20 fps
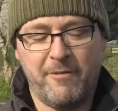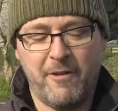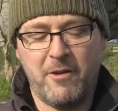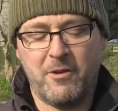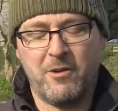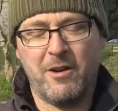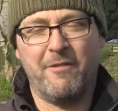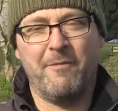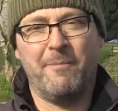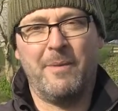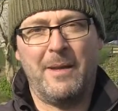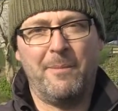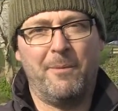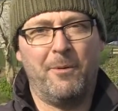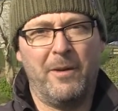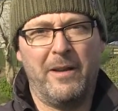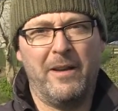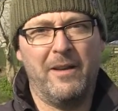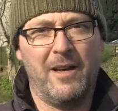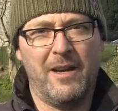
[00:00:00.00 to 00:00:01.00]
photographing
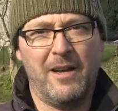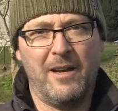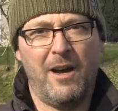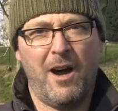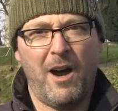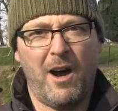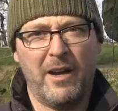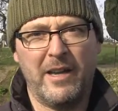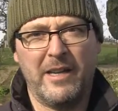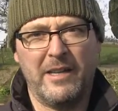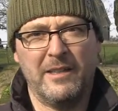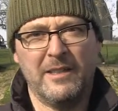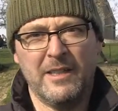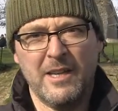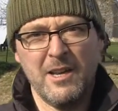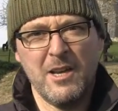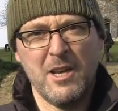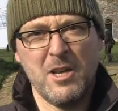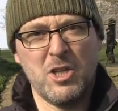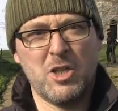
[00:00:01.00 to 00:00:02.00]
people in uh, high
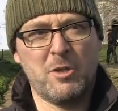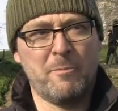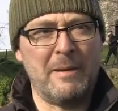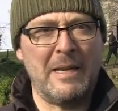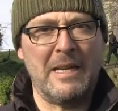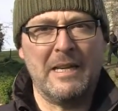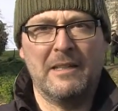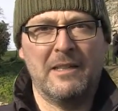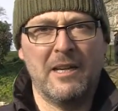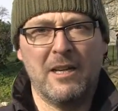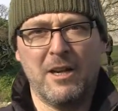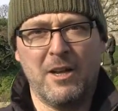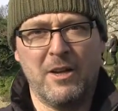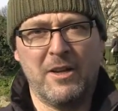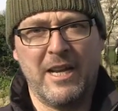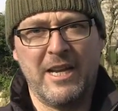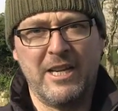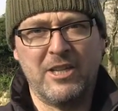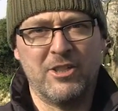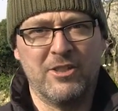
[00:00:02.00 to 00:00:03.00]
speed
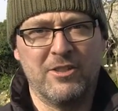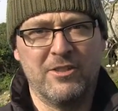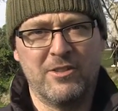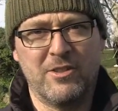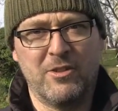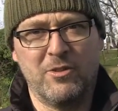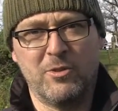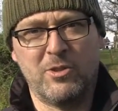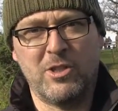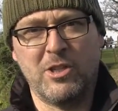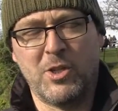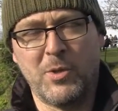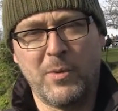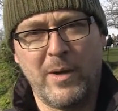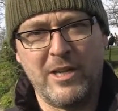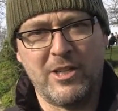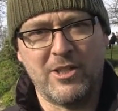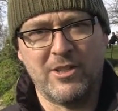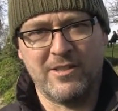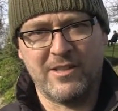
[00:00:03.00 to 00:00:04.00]
locations or
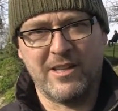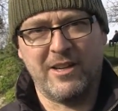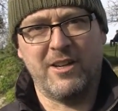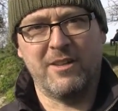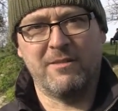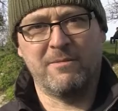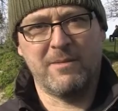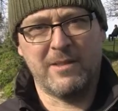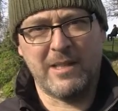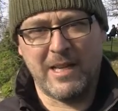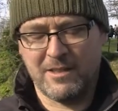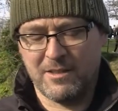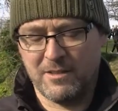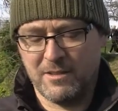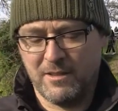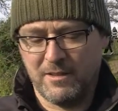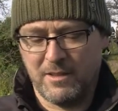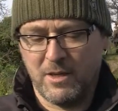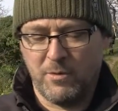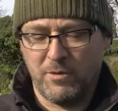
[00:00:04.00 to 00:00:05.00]
situations, then I tend
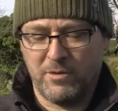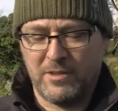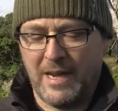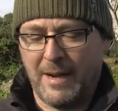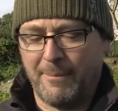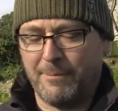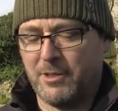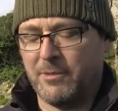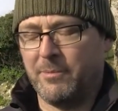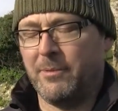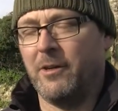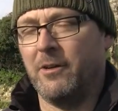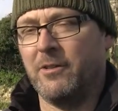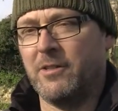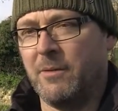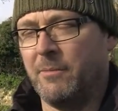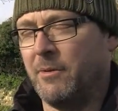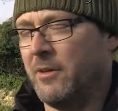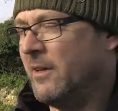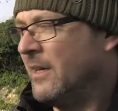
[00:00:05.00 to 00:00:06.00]
to go on to aperture
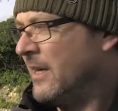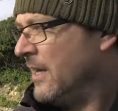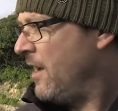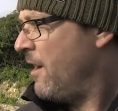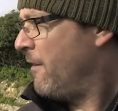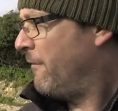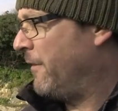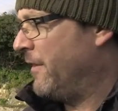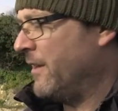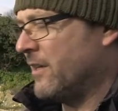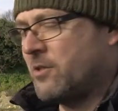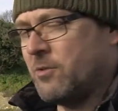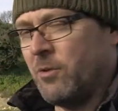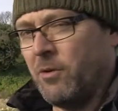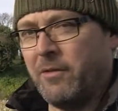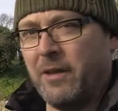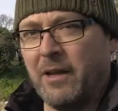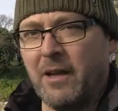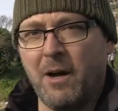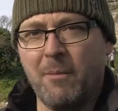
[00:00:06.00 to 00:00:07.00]
priority. But for this sort
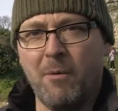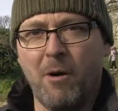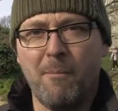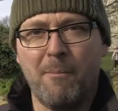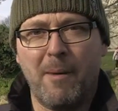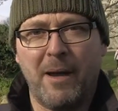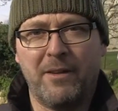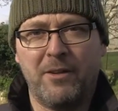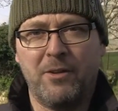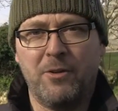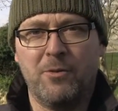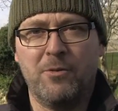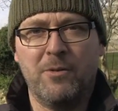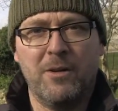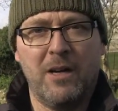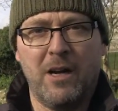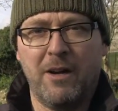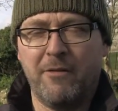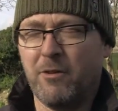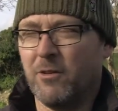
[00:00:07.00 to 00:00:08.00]
of thing, I'm on manual,
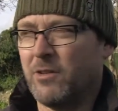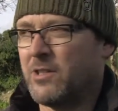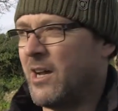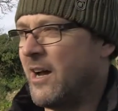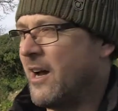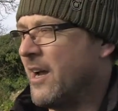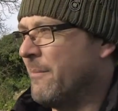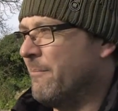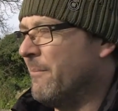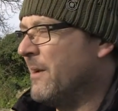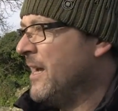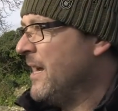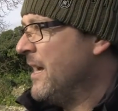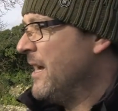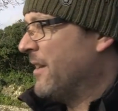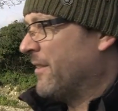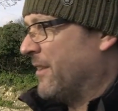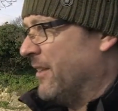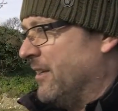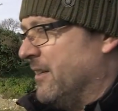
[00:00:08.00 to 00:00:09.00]
I've got time.
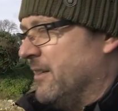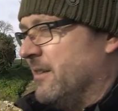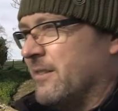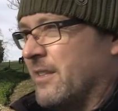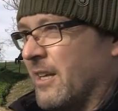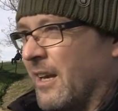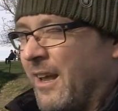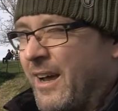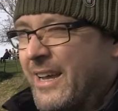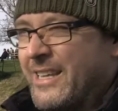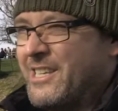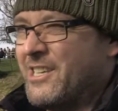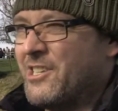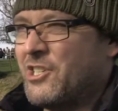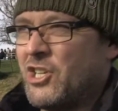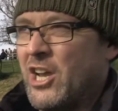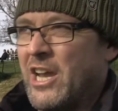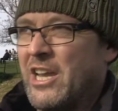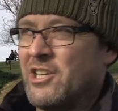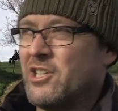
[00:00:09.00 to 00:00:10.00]
The, the light is
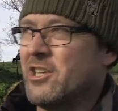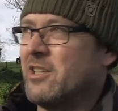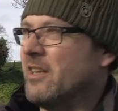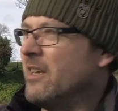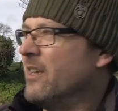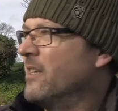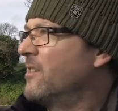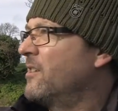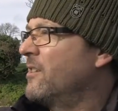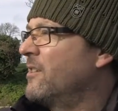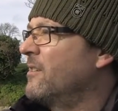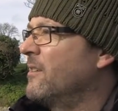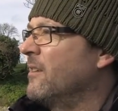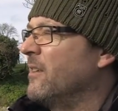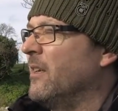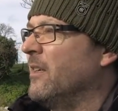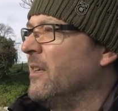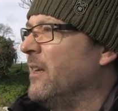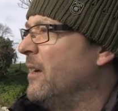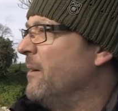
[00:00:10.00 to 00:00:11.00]
changing, there's,
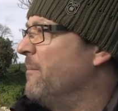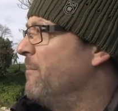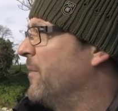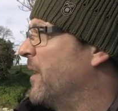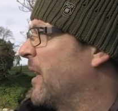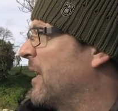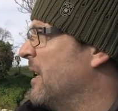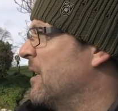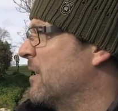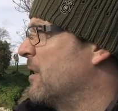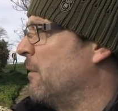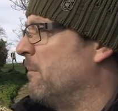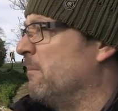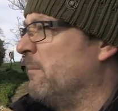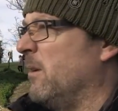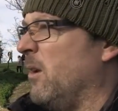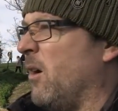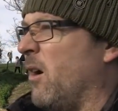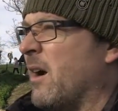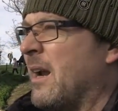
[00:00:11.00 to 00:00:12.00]
um, there's a
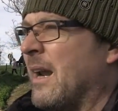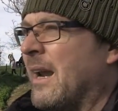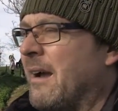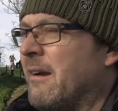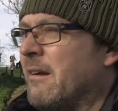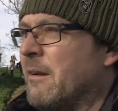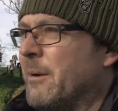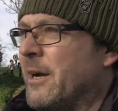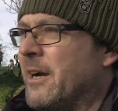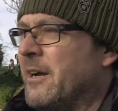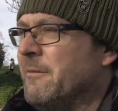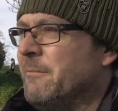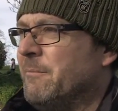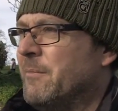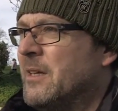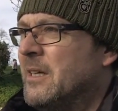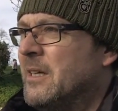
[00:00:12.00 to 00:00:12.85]
lot of cloud about,